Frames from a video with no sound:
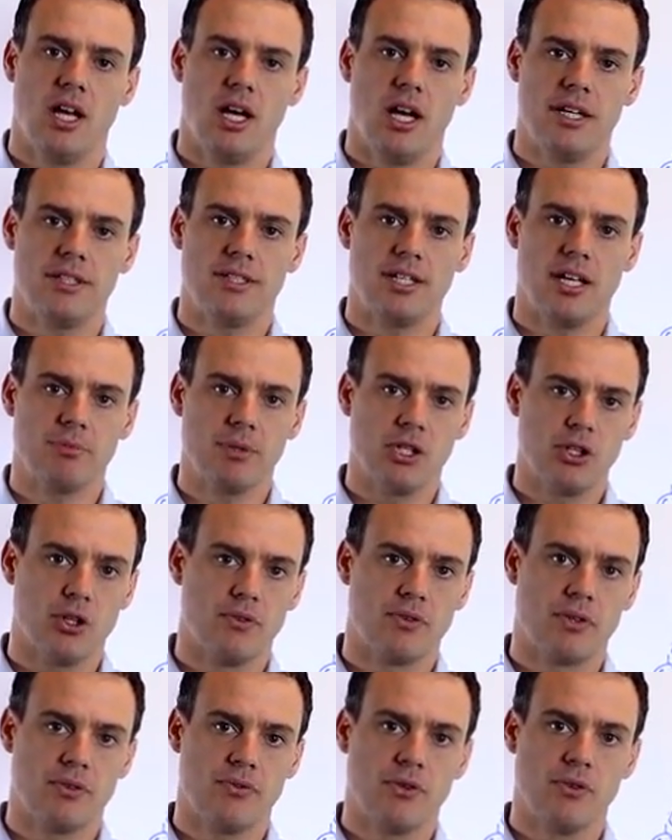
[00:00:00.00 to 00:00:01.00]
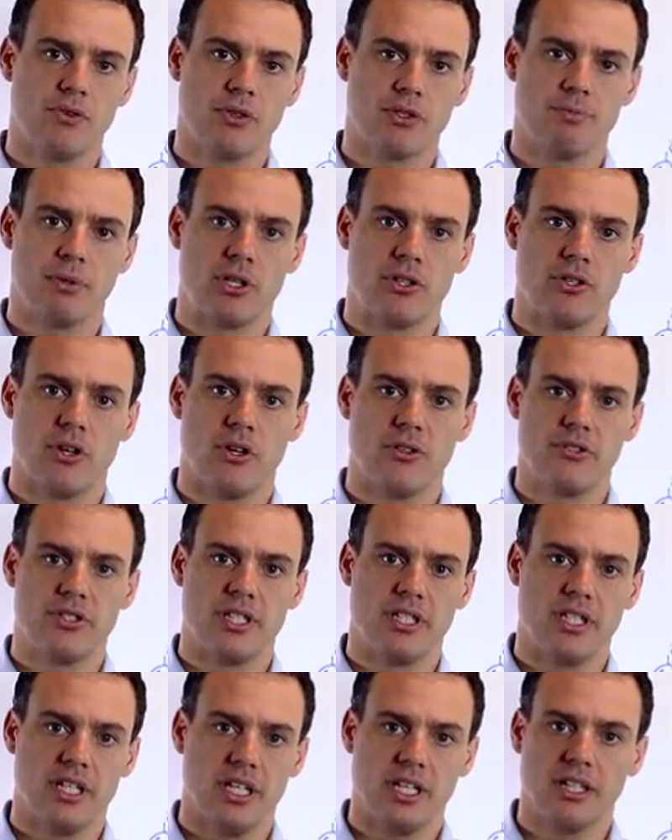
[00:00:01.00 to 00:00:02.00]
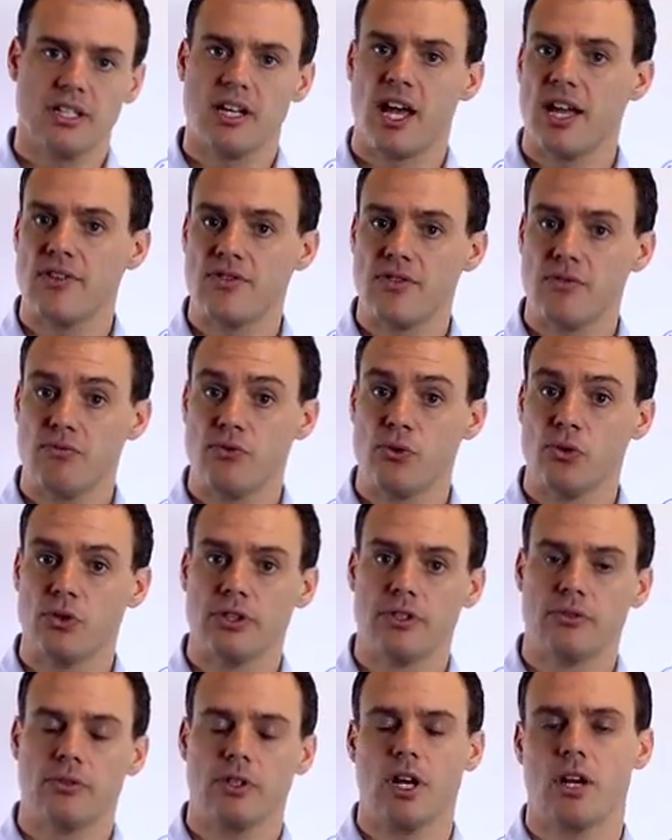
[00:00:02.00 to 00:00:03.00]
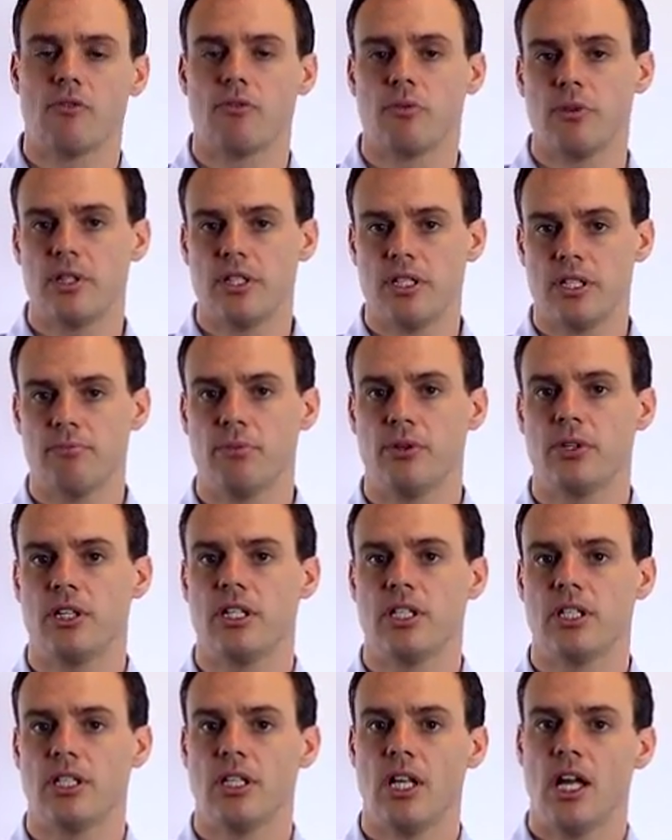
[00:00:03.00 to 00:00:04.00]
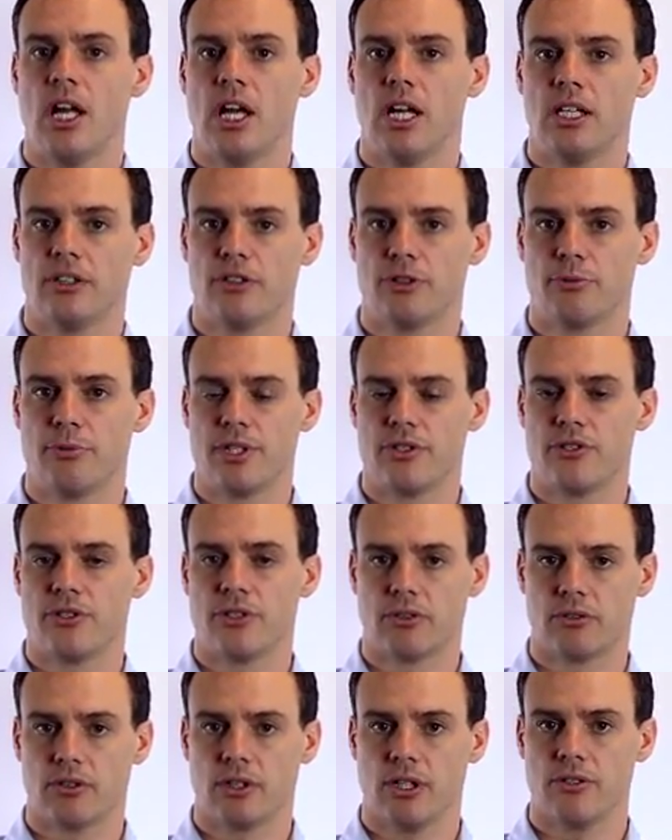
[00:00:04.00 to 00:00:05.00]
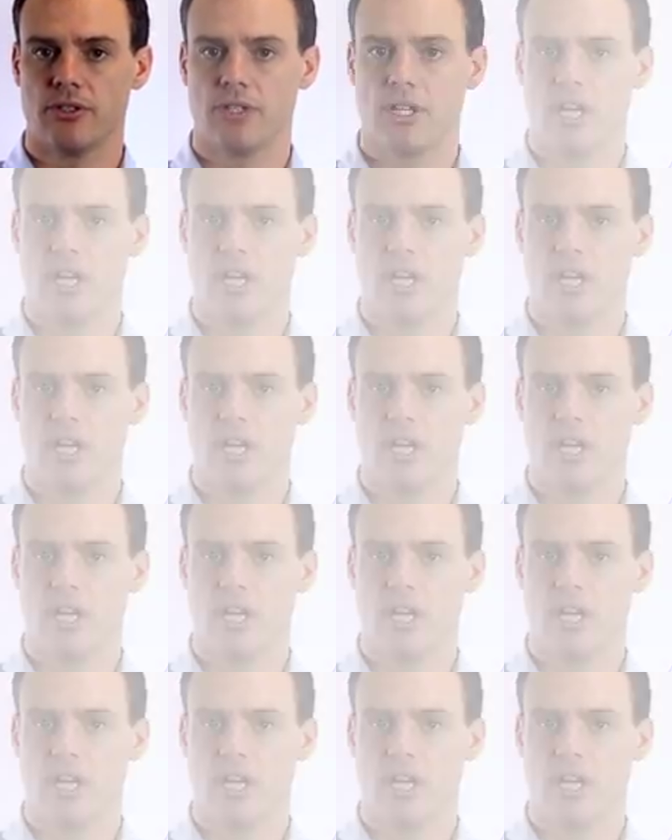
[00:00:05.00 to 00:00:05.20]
To help get over a few of those bitter notes in the Ignite, the Fuel, and the Recover, we did put in a little bit of sucralose.